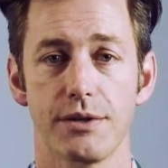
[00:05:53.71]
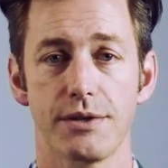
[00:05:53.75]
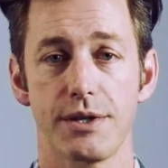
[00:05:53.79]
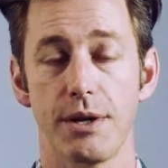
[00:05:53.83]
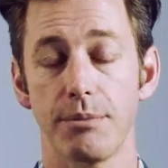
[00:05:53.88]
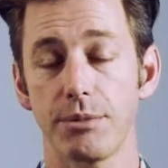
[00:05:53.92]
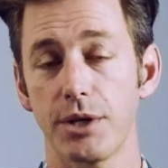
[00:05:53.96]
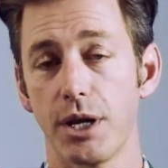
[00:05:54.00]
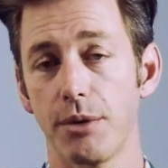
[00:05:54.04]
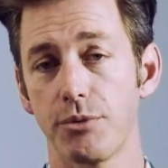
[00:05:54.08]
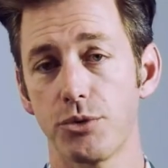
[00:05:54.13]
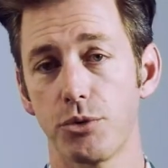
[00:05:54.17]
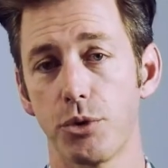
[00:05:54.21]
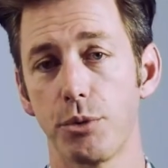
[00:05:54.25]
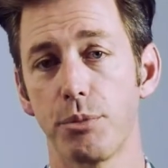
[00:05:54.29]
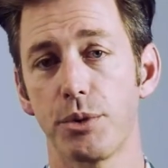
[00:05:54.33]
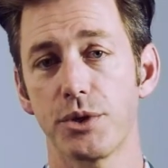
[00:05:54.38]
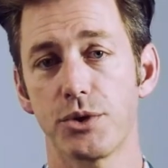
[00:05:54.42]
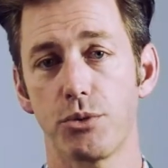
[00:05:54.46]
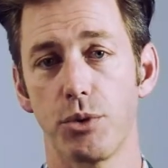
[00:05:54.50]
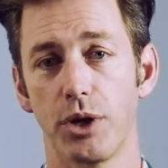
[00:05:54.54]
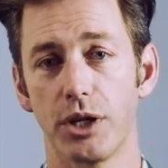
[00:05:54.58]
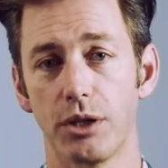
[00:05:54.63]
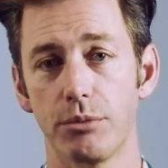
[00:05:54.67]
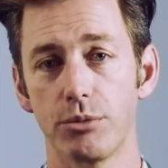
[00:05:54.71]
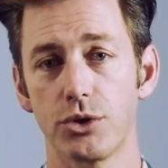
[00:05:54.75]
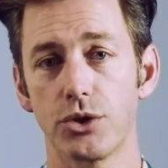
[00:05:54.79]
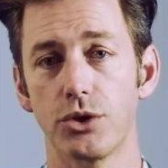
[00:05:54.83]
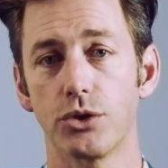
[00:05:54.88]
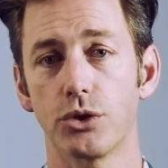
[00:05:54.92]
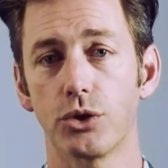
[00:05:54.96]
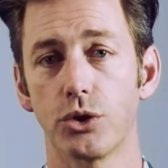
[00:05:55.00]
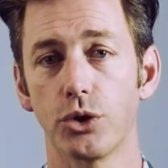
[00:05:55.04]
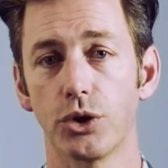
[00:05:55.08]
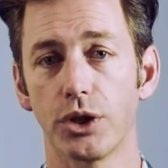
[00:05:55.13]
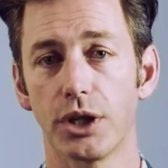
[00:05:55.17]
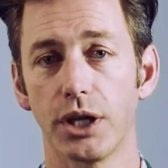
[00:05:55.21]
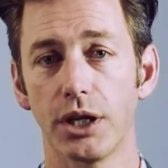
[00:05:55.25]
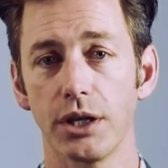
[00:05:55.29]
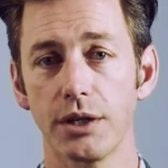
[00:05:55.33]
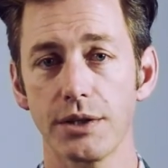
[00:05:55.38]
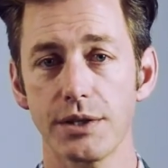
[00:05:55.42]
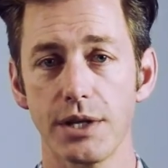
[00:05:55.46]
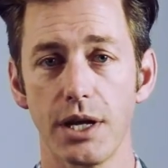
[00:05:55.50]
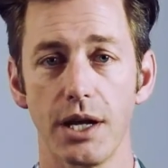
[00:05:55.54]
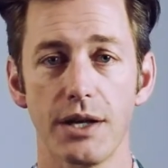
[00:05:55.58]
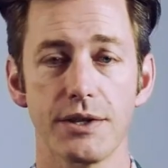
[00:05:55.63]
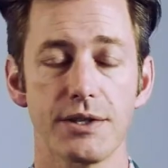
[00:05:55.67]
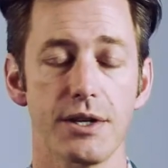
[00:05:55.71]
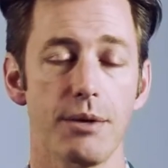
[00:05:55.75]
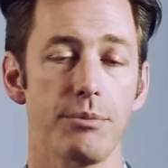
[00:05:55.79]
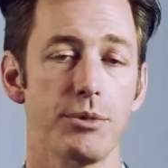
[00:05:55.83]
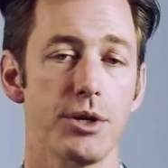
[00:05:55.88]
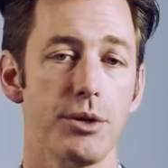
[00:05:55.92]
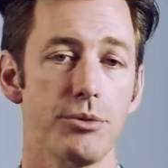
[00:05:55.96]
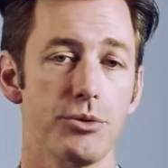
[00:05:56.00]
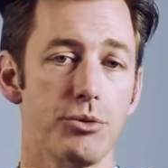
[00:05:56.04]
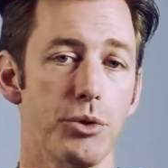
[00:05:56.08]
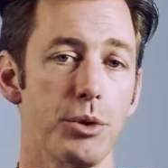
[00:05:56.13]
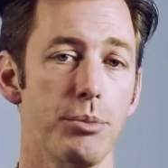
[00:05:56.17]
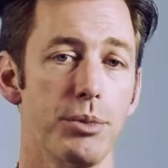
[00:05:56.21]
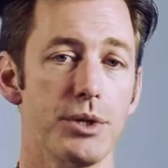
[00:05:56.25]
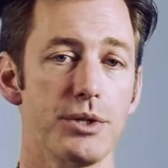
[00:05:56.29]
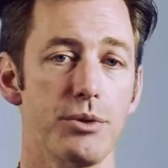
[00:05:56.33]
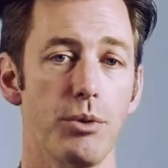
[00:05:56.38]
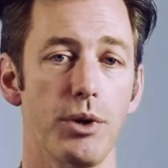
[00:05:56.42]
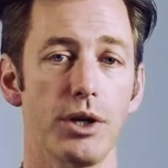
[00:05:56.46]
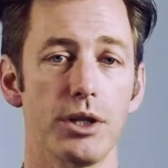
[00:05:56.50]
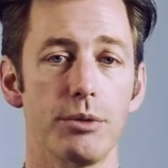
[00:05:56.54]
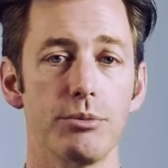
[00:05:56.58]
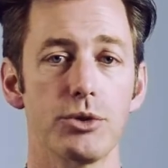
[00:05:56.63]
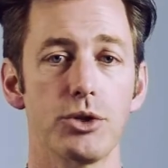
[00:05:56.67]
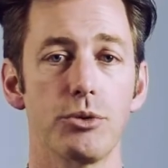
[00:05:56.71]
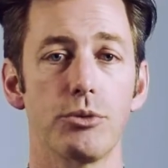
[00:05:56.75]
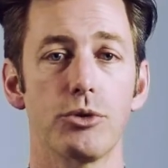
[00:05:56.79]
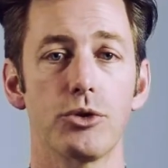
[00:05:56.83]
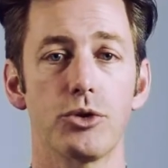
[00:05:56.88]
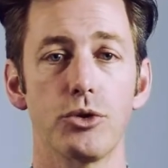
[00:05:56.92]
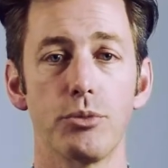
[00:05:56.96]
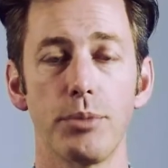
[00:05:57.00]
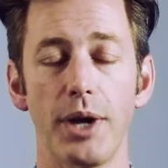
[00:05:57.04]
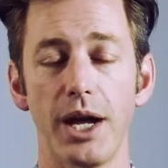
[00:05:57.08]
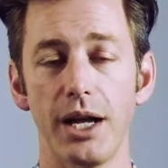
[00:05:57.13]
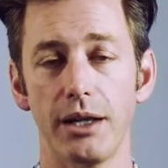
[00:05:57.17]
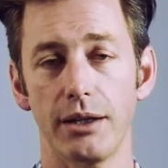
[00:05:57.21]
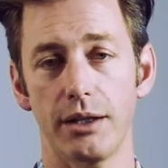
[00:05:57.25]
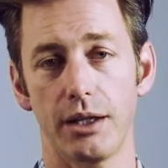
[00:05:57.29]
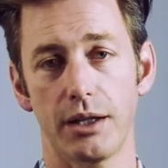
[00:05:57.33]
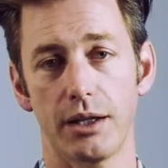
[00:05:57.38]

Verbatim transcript: Sometimes we persuade them to do good things and sometimes we persuade them to do bad